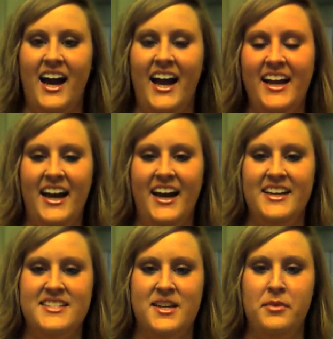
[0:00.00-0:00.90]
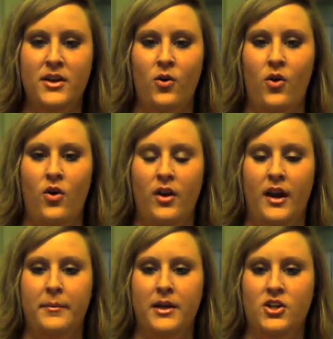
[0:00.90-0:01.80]
Hi guys, I'm Nicole and
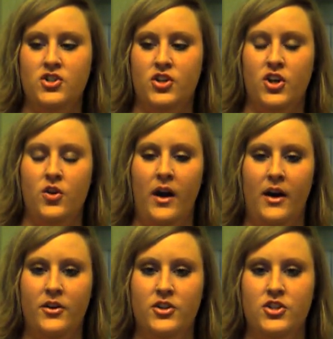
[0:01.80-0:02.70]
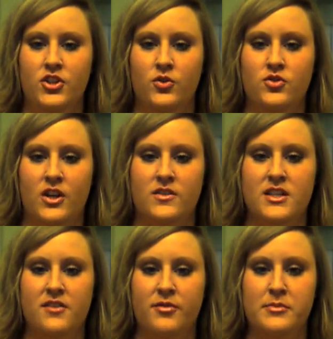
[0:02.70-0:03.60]
I'm going to show you how to do
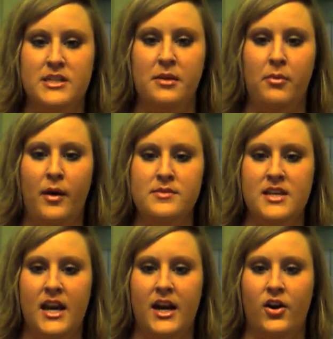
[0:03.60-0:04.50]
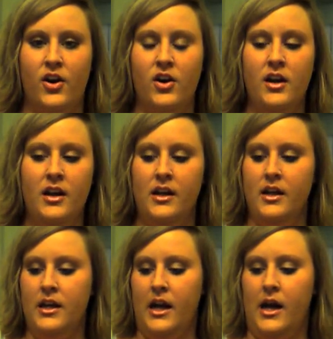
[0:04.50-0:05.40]
Chelsea from Teen Mom's hair.
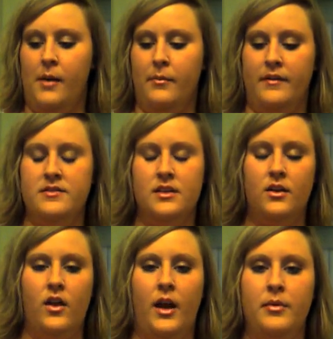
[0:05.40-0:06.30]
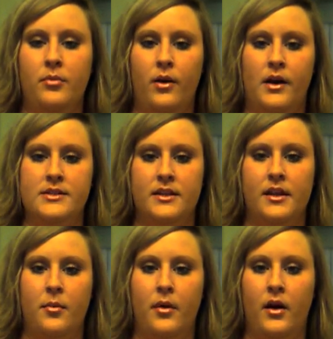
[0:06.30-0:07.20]
I've seen a lot of people
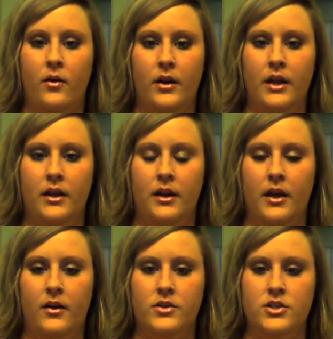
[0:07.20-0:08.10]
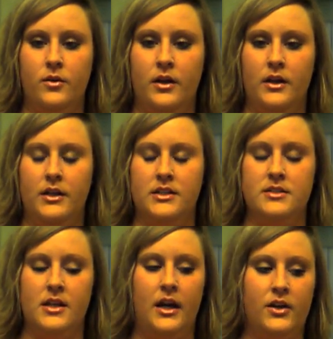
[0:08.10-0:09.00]
asking about it and how to do it, and
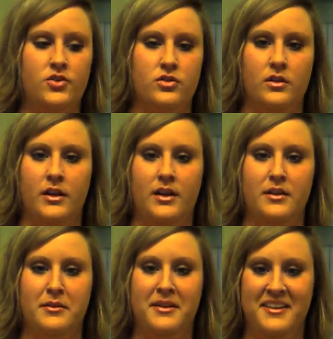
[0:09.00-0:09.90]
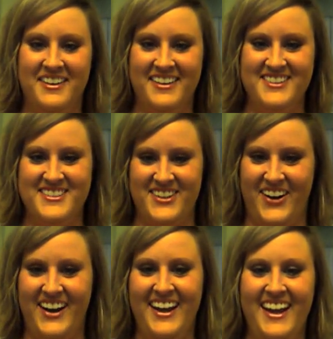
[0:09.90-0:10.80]
it's actually
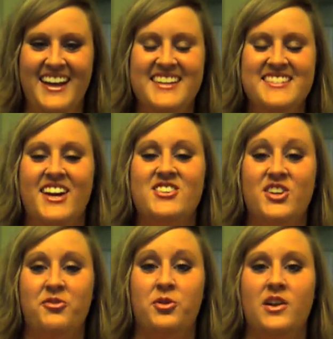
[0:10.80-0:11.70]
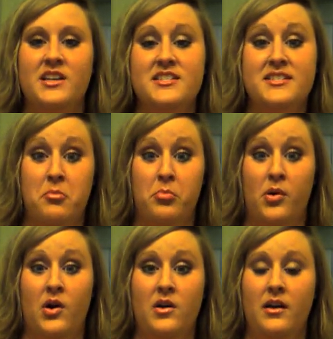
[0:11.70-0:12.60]
it's actually really
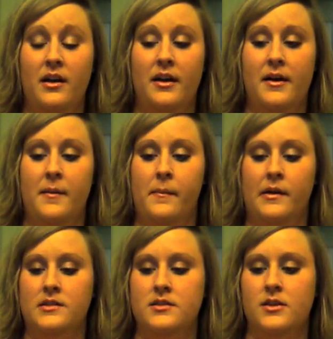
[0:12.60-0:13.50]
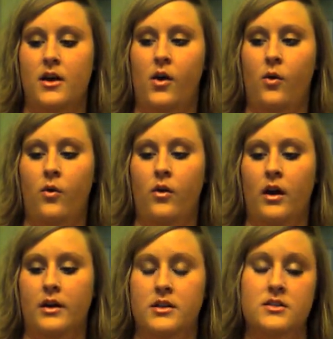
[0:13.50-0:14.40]
simple. And so
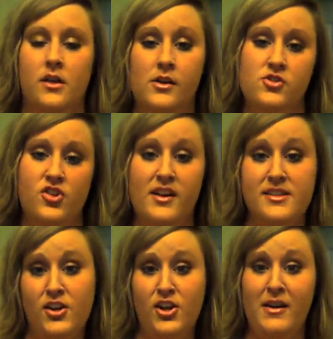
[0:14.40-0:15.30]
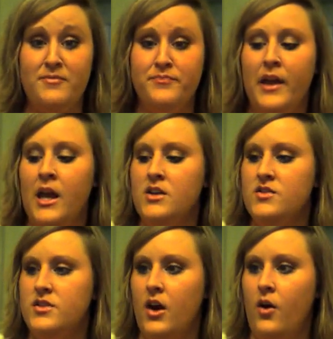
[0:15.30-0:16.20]
I just thought I'd show you guys how to do it.
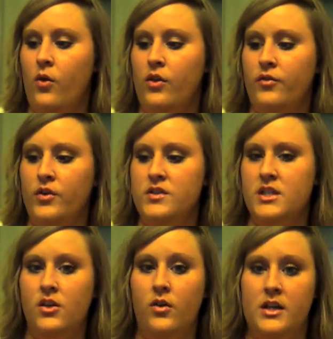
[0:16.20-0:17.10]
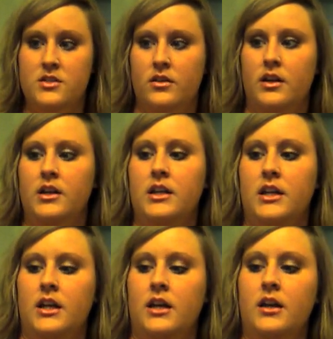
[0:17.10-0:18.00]
So the first thing you guys are going to
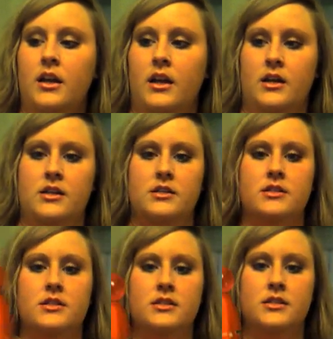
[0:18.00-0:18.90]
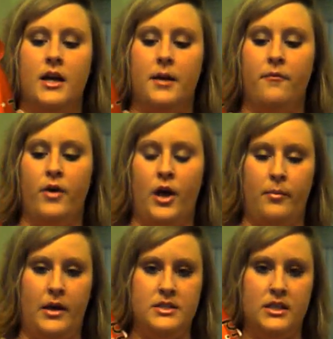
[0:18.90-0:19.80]
need is some
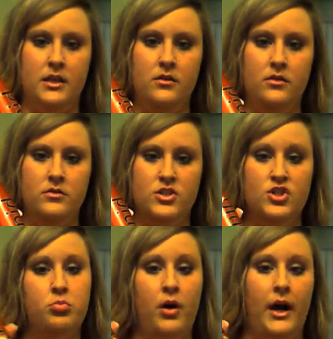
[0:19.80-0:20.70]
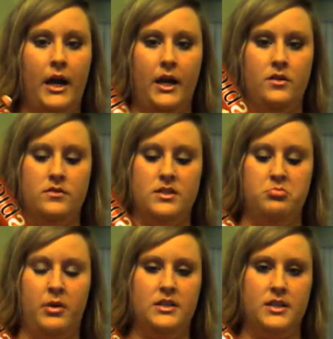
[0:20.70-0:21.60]
volumizing spray. I use this
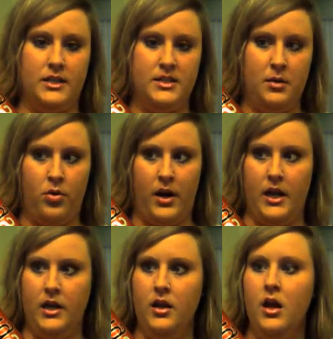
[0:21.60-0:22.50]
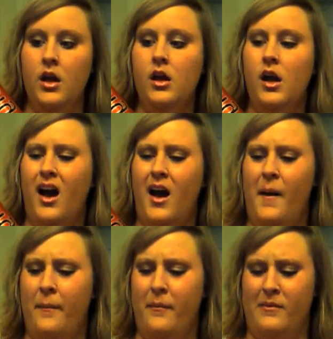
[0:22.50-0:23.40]
Big Sexy brand.
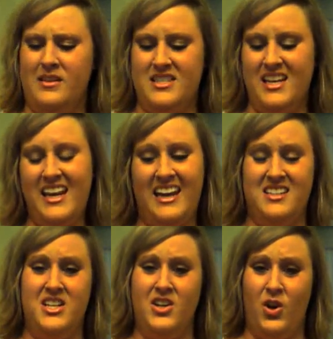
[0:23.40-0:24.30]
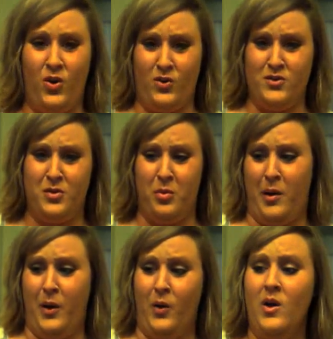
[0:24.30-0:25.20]
It's like $18 for a
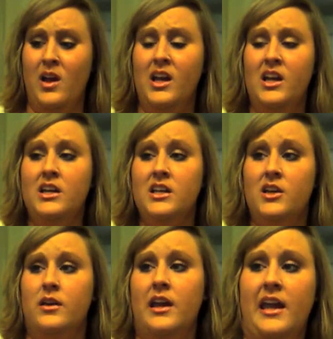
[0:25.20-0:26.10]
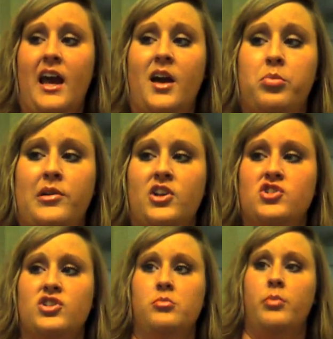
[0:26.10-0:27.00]
bottle. You can get a pretty
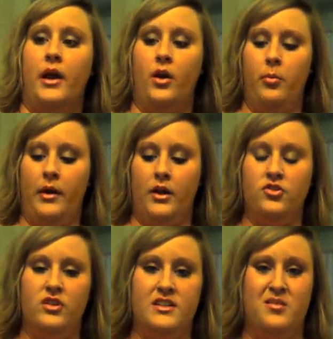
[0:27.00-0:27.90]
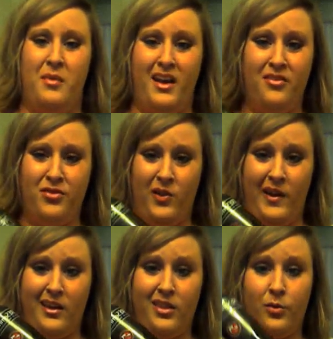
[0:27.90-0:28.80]
cheap bottle by Tresemme for
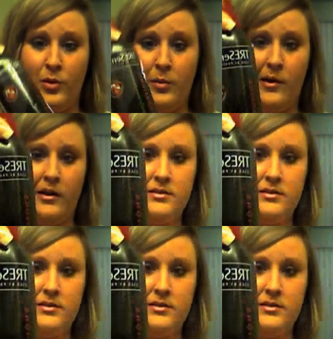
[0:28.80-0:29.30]
like $3.